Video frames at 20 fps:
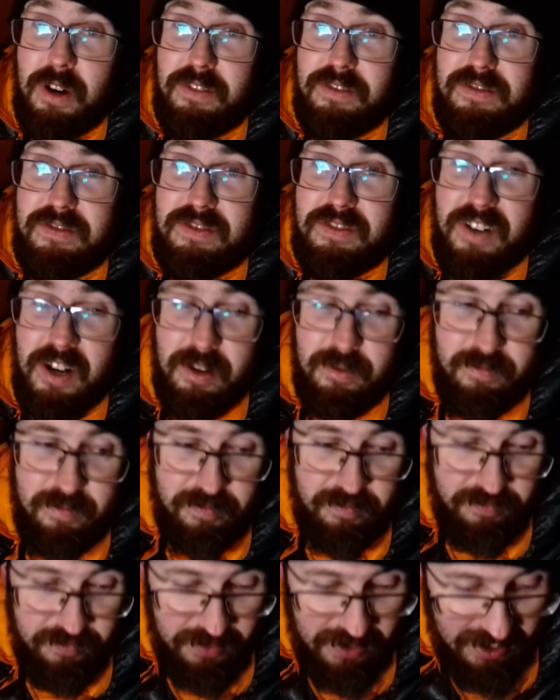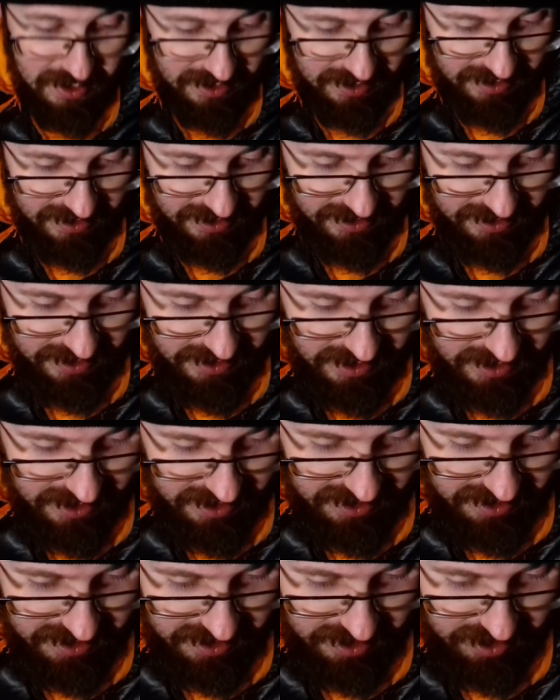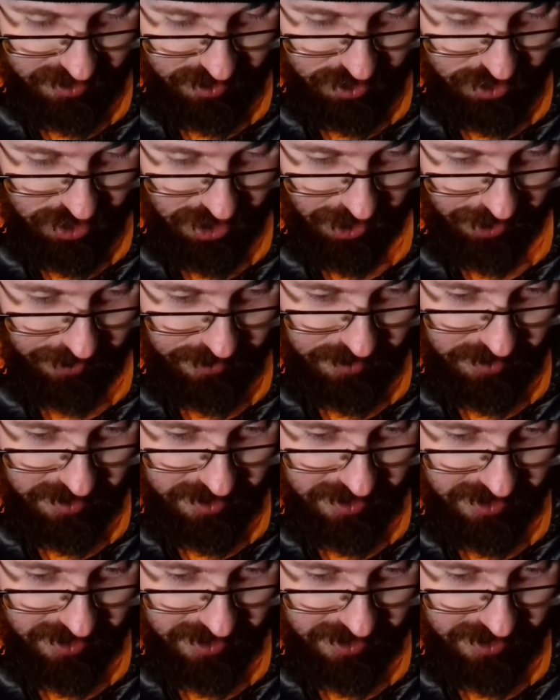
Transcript: We're having fun. So,